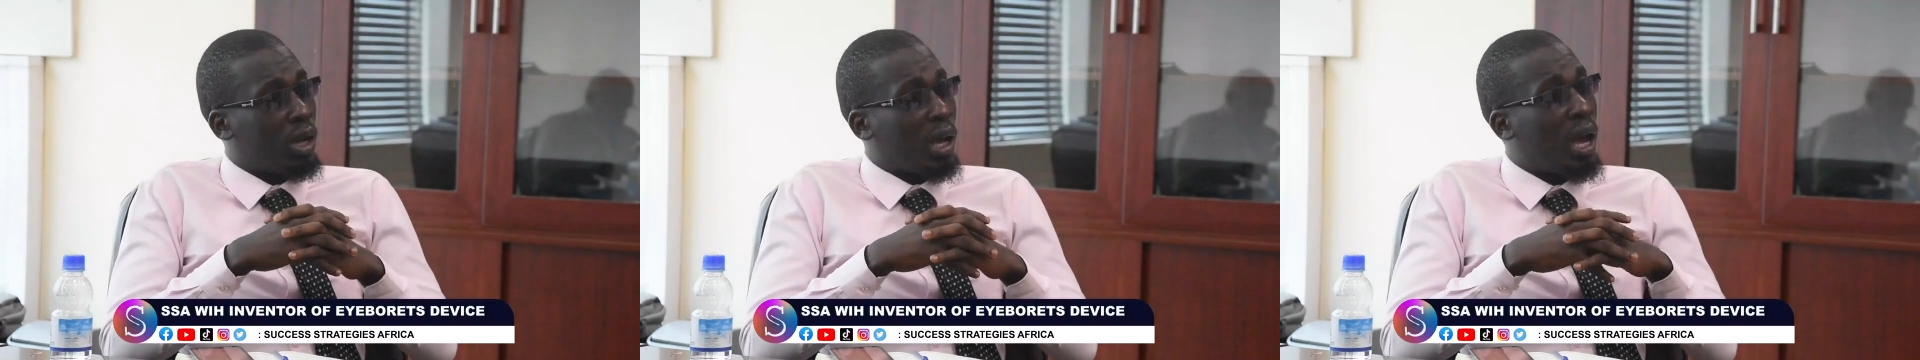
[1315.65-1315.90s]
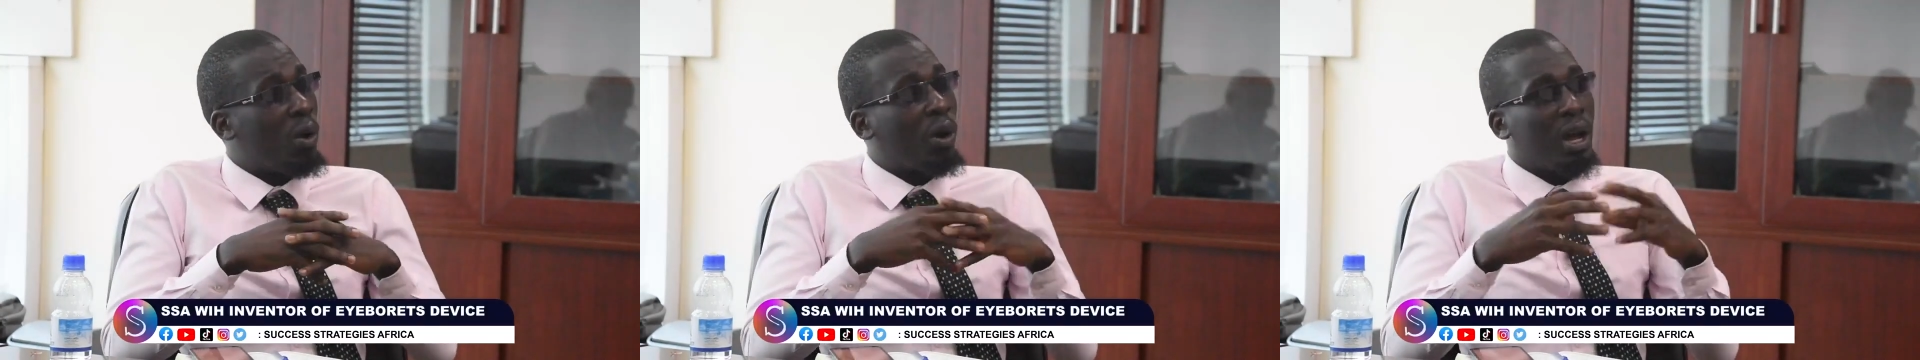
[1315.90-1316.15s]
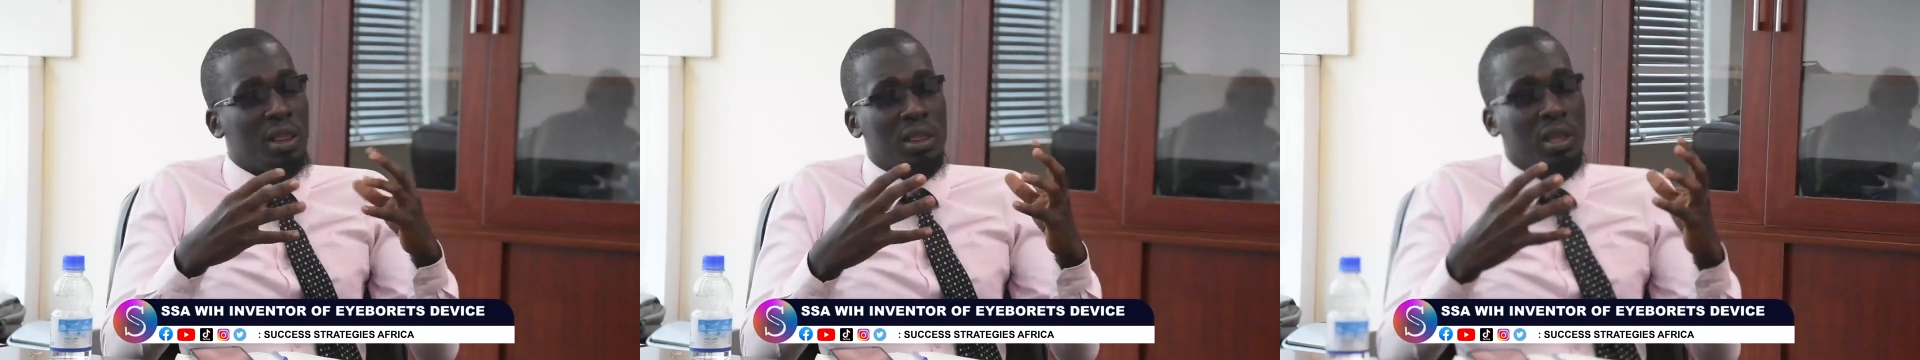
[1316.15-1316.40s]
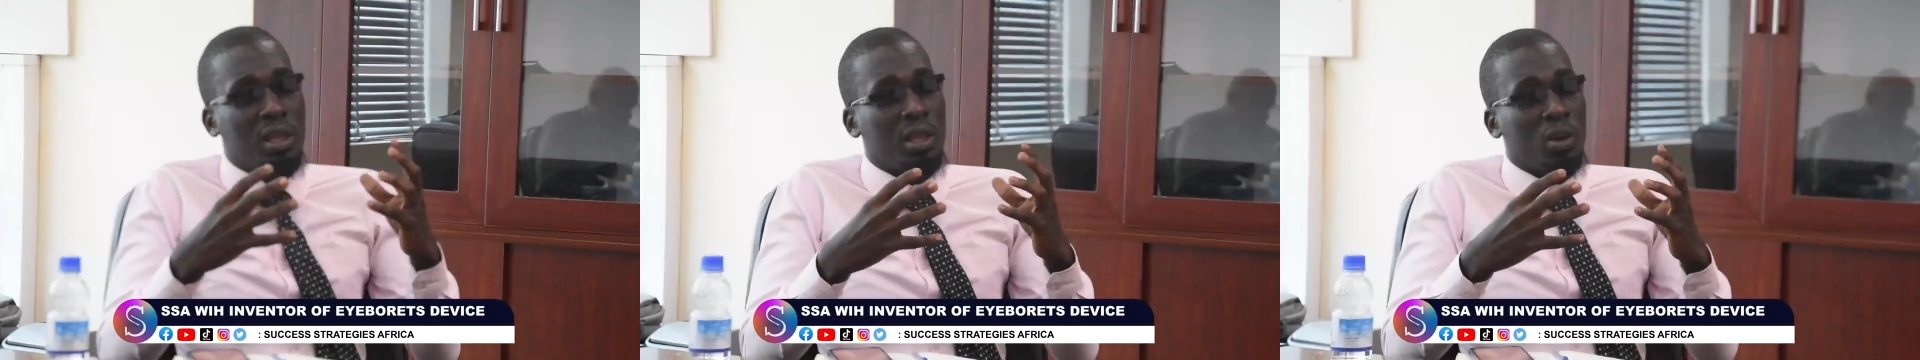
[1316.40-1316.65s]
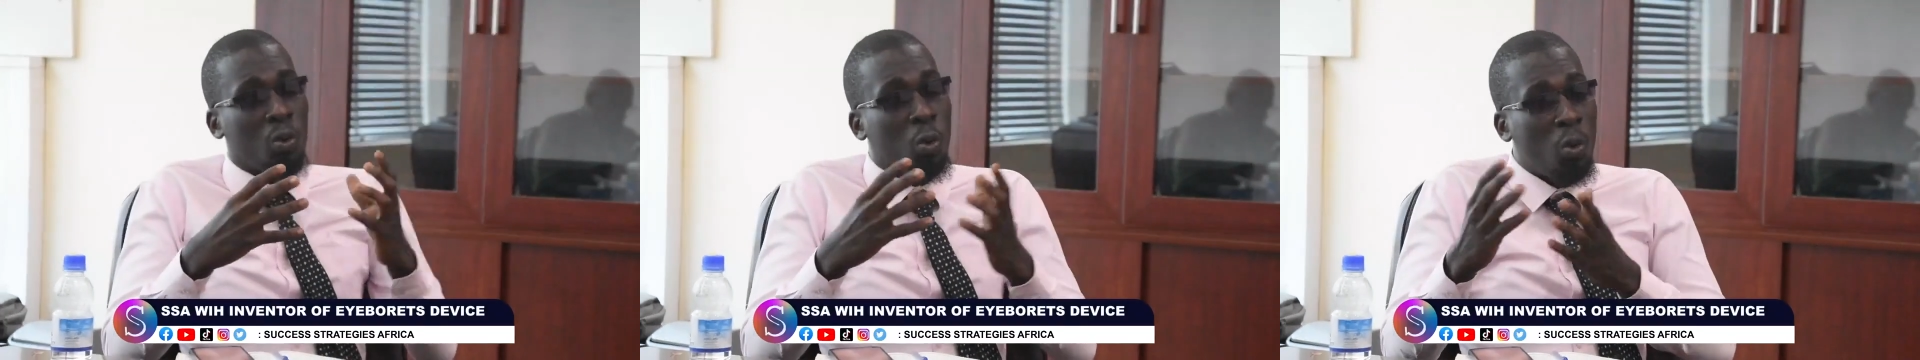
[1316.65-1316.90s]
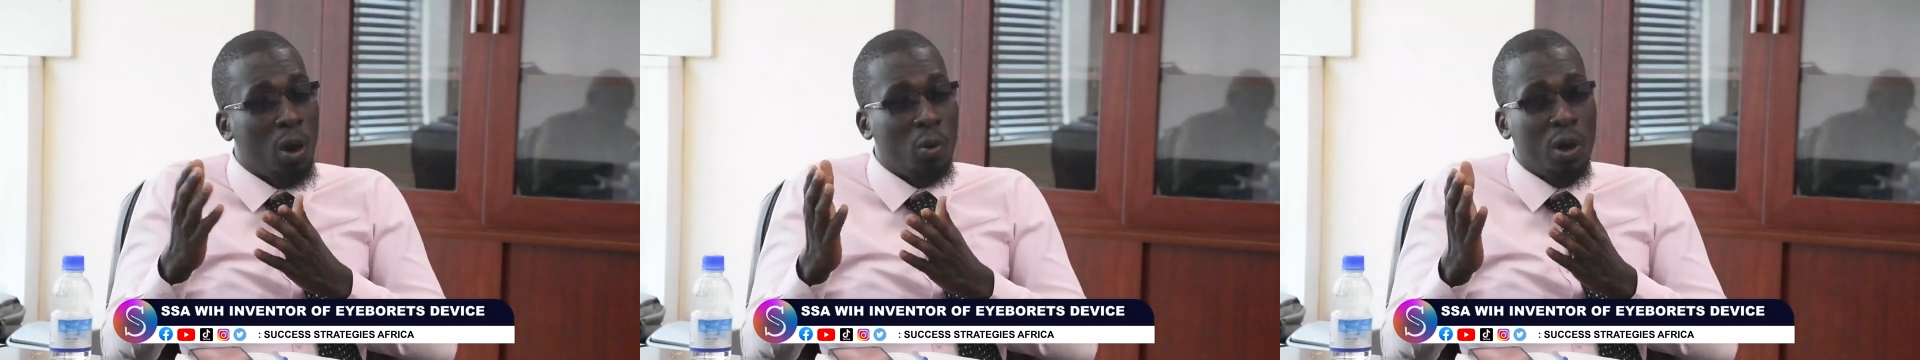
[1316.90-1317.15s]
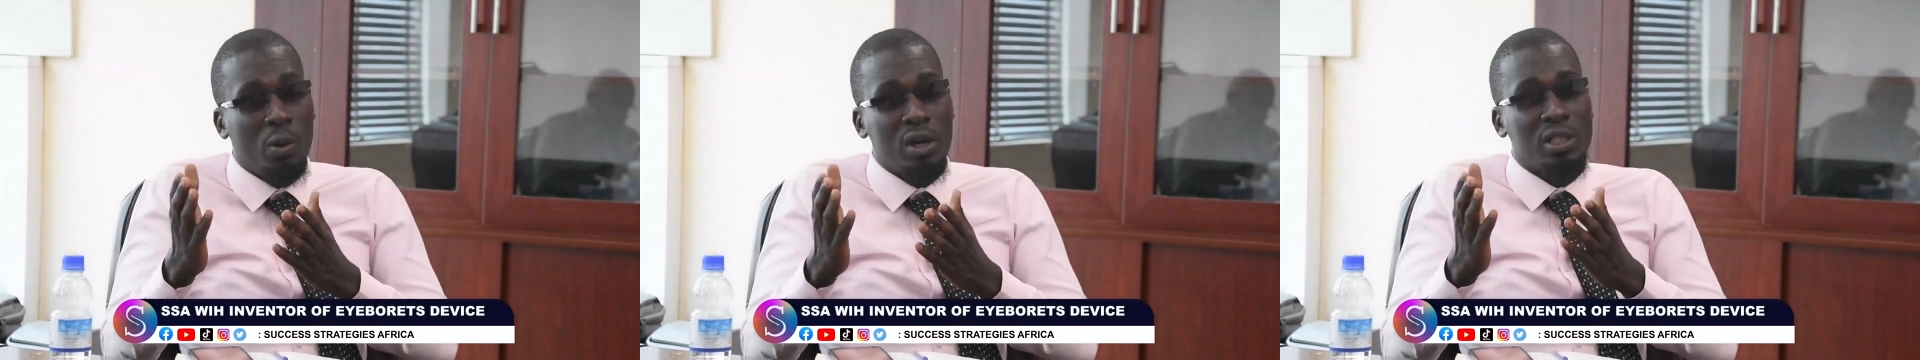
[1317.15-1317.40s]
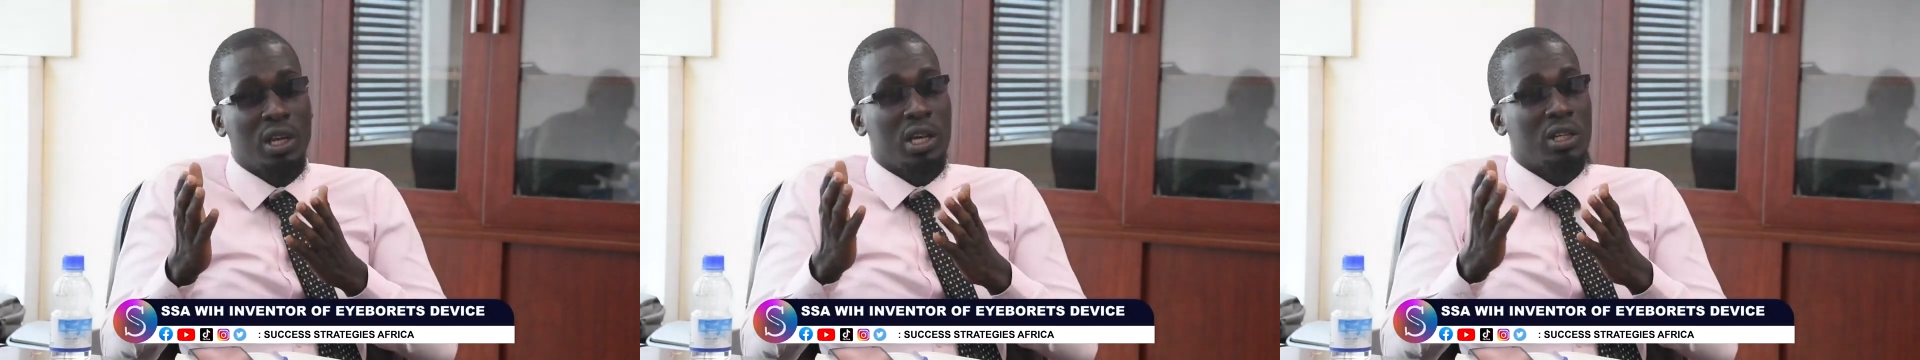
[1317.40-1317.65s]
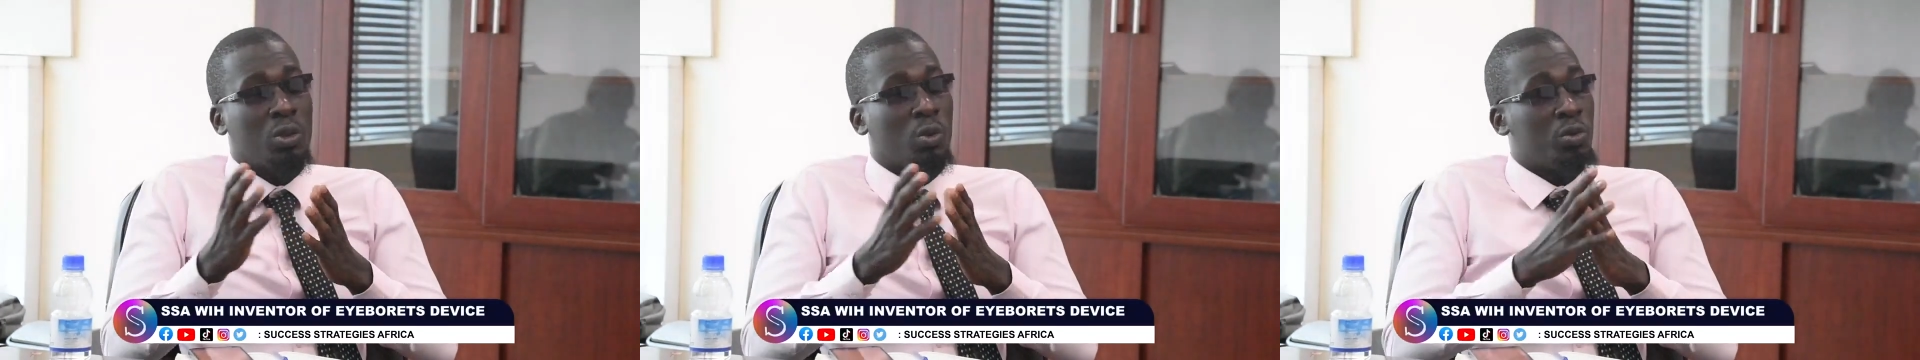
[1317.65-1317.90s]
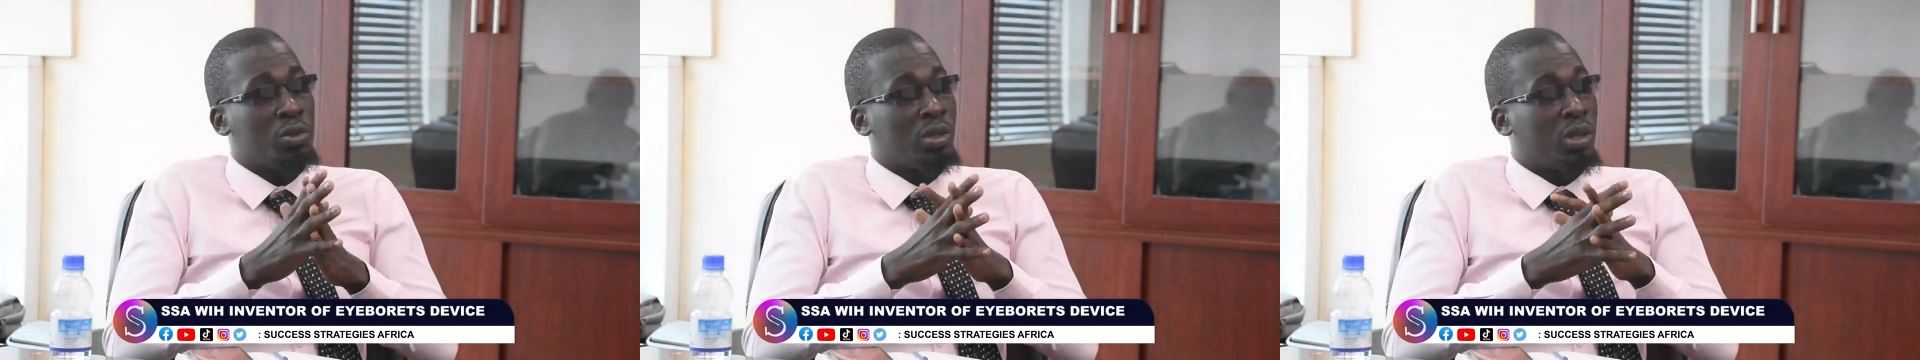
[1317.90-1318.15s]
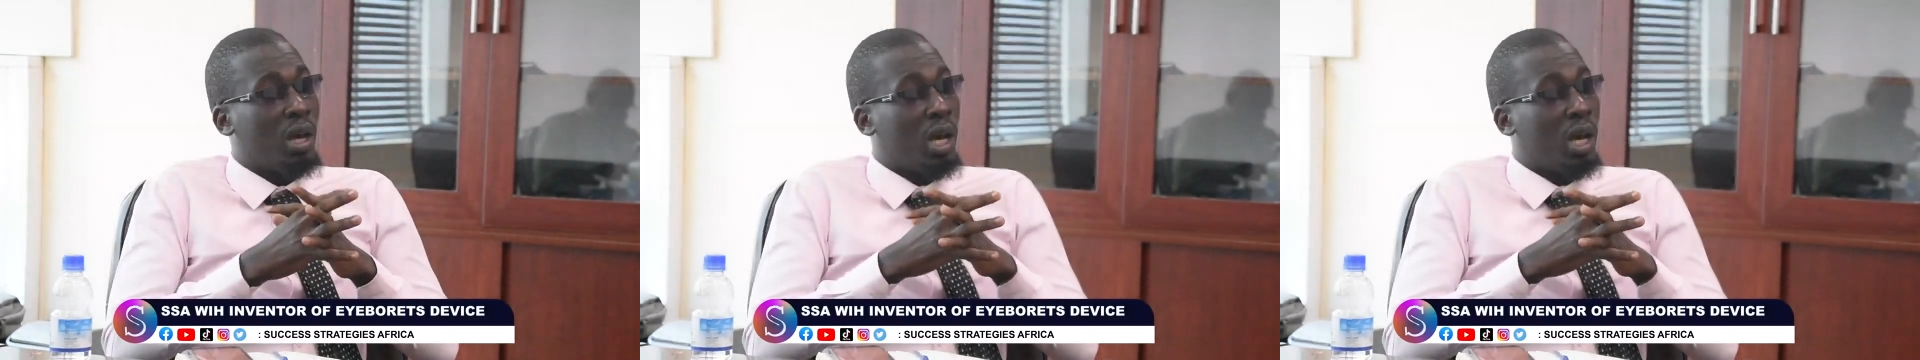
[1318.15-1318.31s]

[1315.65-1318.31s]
uh, how can they, who are, who are watching us through